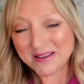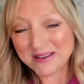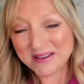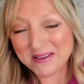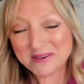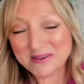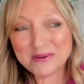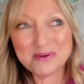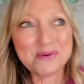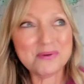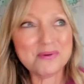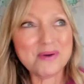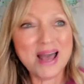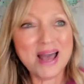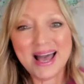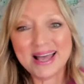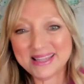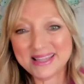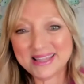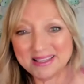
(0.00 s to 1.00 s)
who had
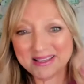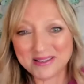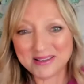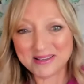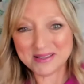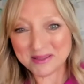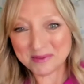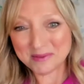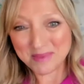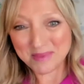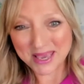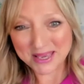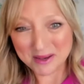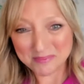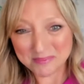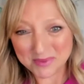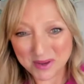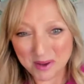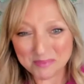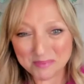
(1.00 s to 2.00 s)
the makeup
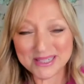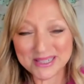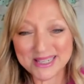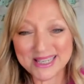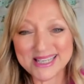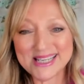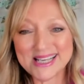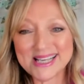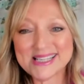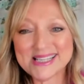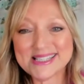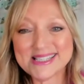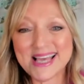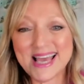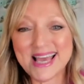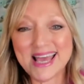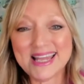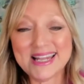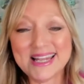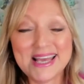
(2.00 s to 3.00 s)
company,
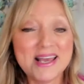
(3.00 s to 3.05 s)
said,